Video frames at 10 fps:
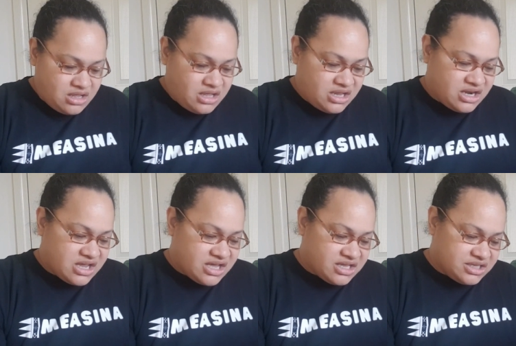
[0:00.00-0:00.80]
It
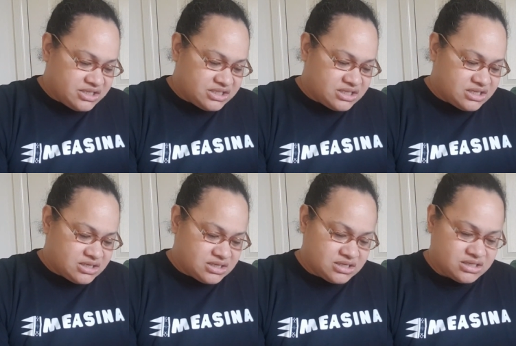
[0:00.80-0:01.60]
has
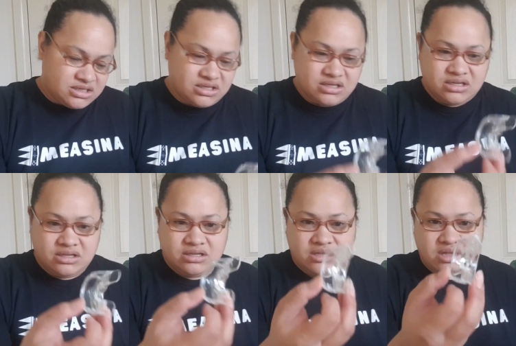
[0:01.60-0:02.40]

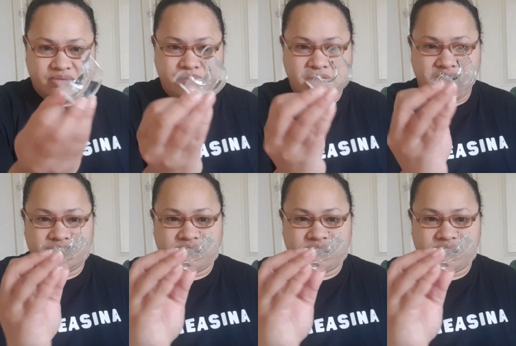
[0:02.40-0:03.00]
a mouth